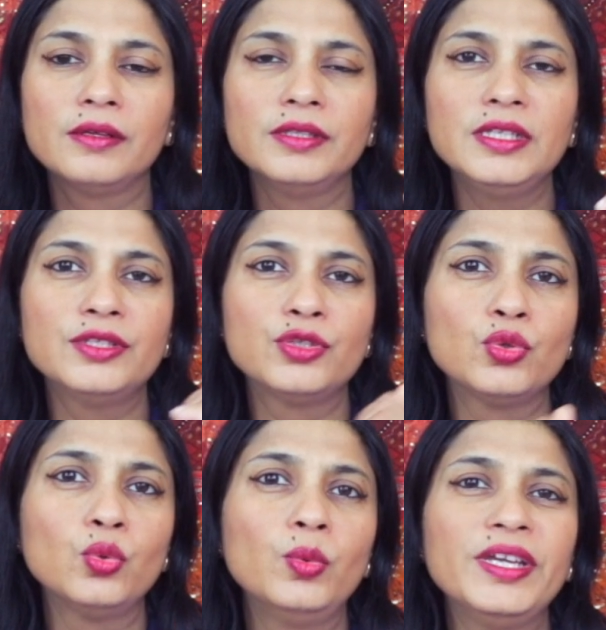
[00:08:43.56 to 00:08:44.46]
these
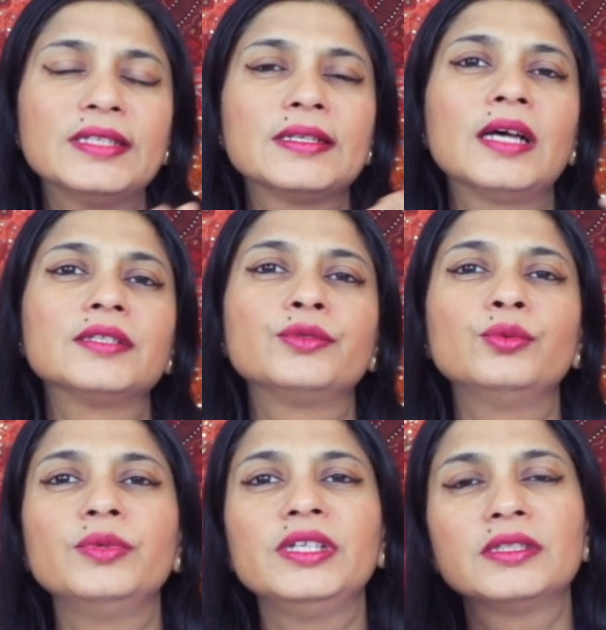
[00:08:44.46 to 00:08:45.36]
2 weeks, last
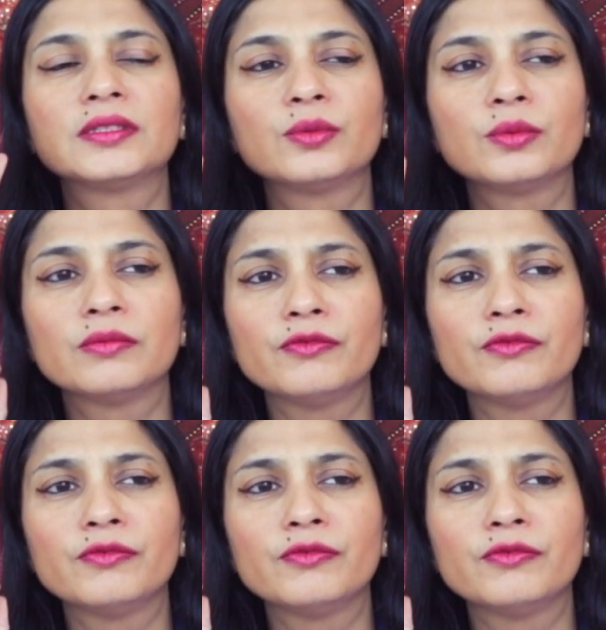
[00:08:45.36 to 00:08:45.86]
2 weeks,